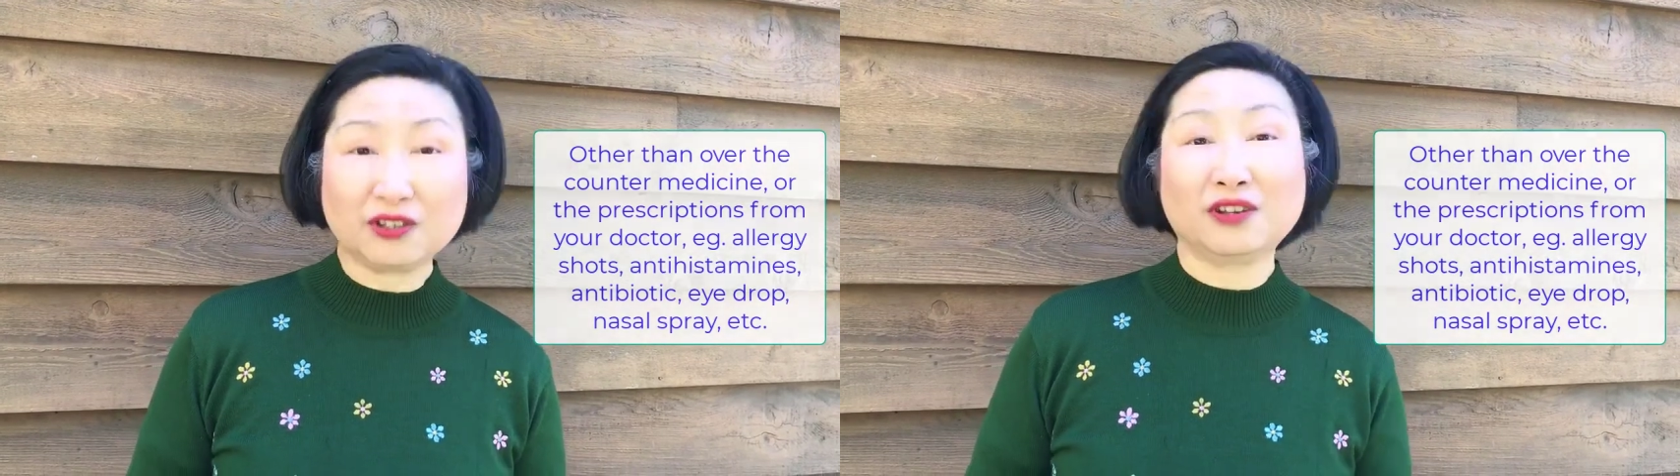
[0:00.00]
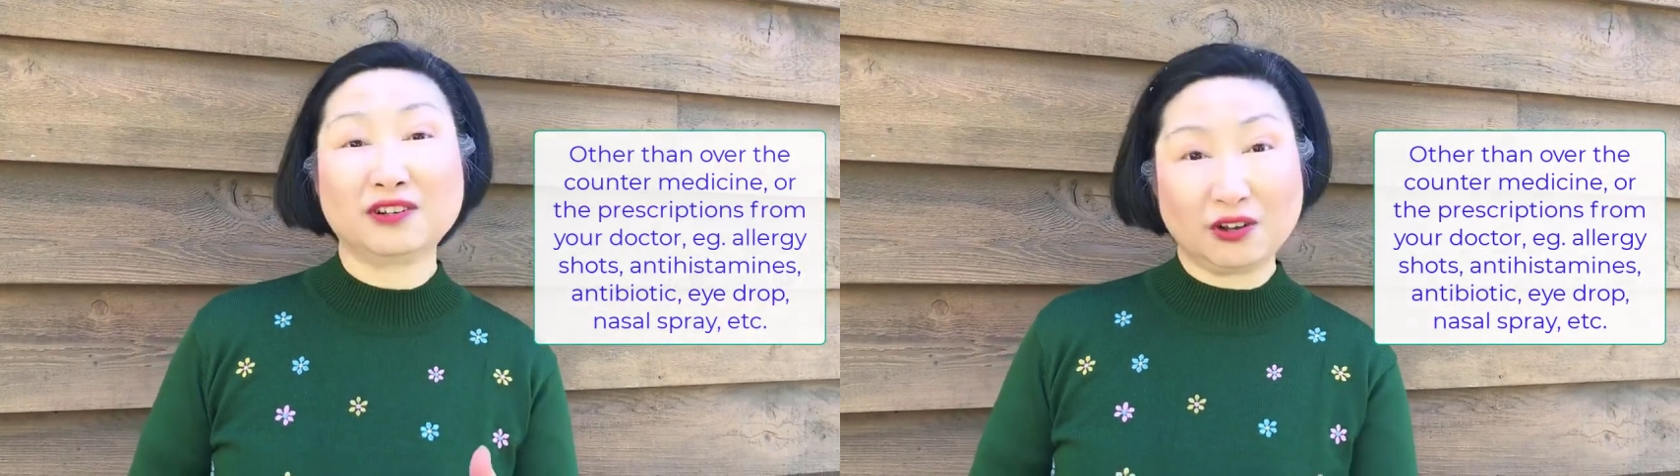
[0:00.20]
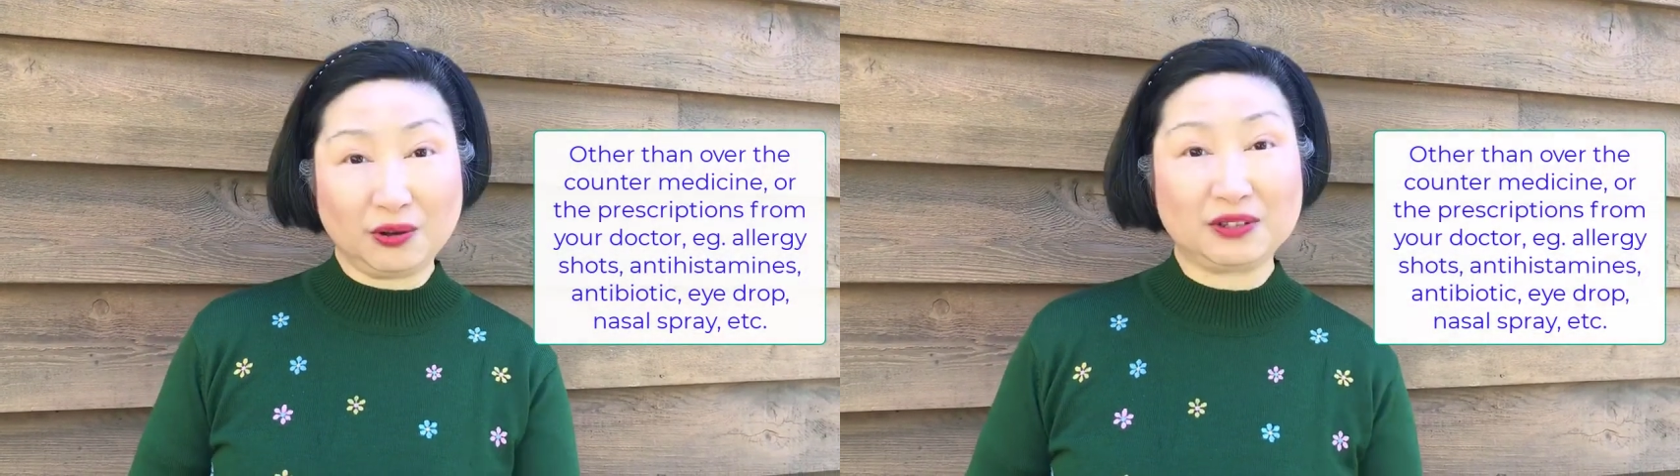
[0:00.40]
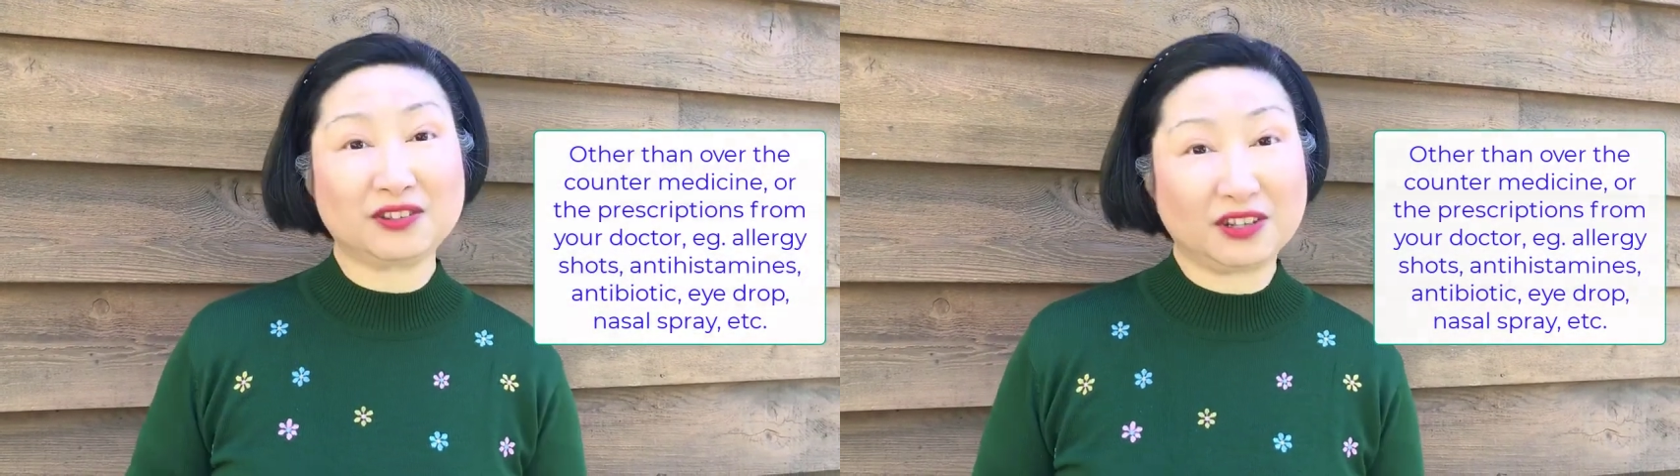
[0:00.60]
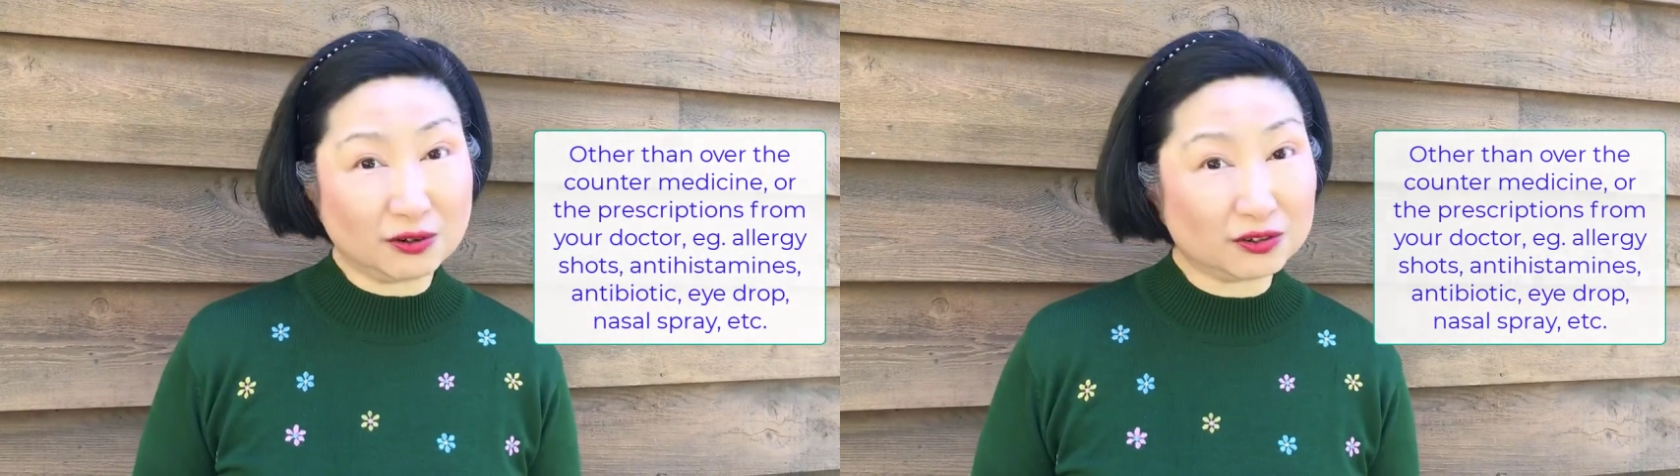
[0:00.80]
you've got to go and
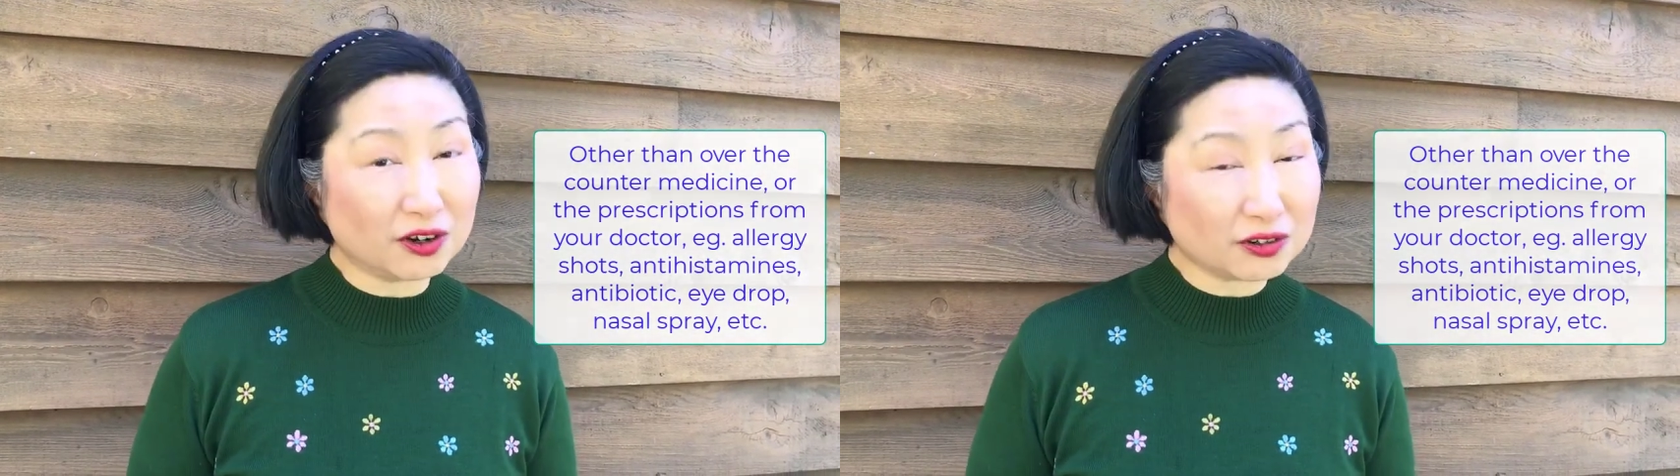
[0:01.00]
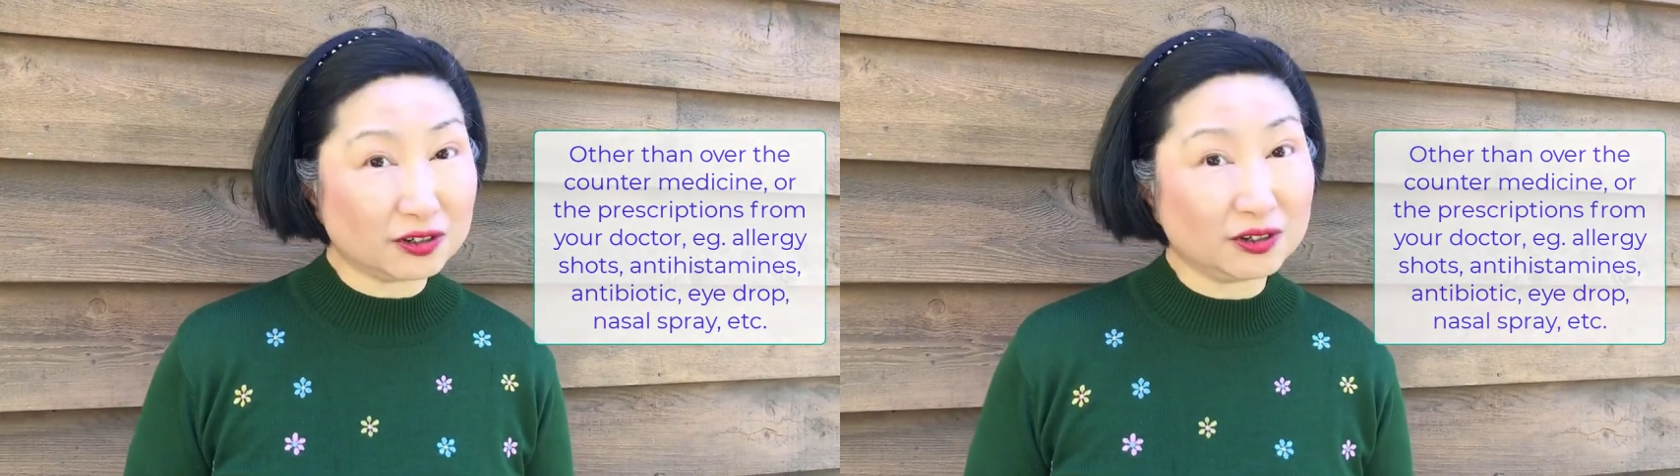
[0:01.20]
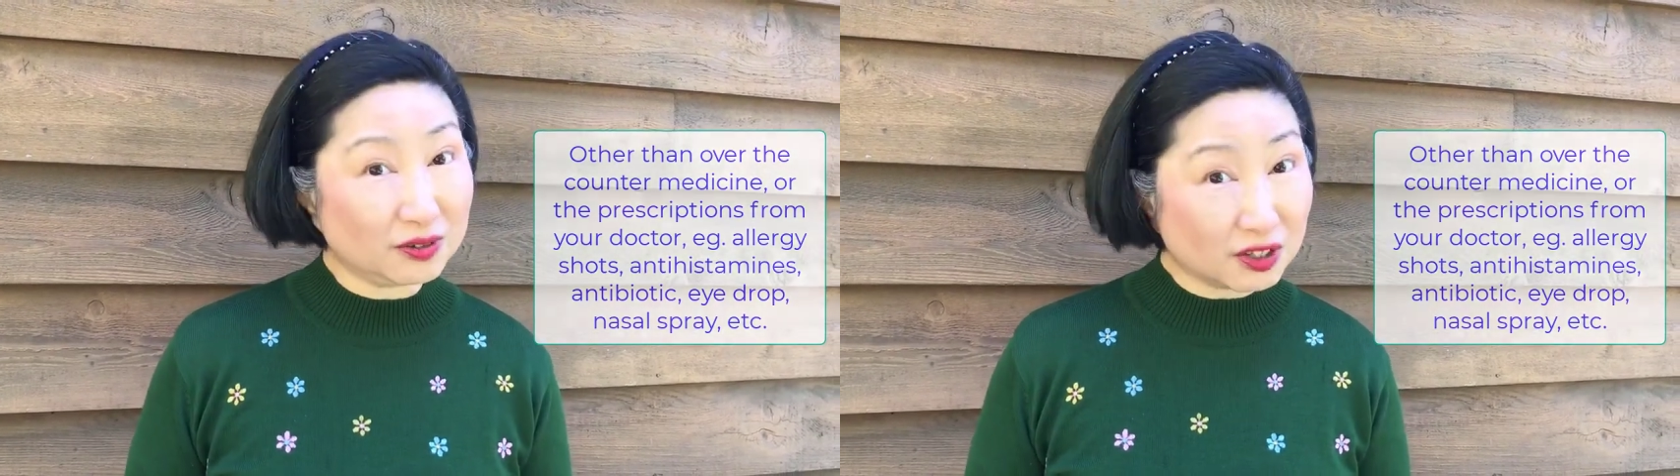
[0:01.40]
see your doctor and